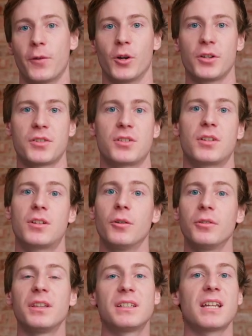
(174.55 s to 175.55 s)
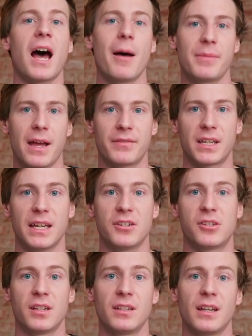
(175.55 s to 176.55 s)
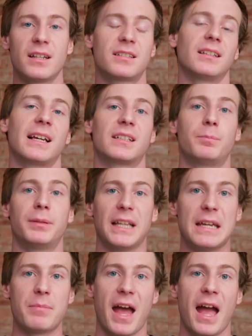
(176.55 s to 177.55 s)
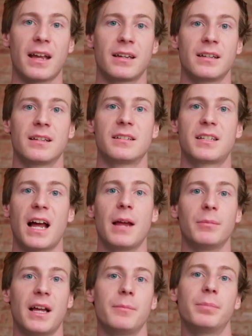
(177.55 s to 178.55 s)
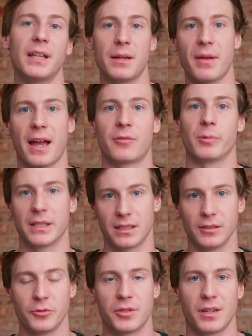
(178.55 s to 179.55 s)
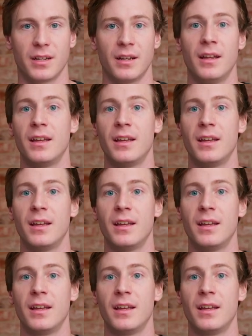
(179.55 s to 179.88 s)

First, go to the top navigation and select Playback, Timeline Playback Resolution.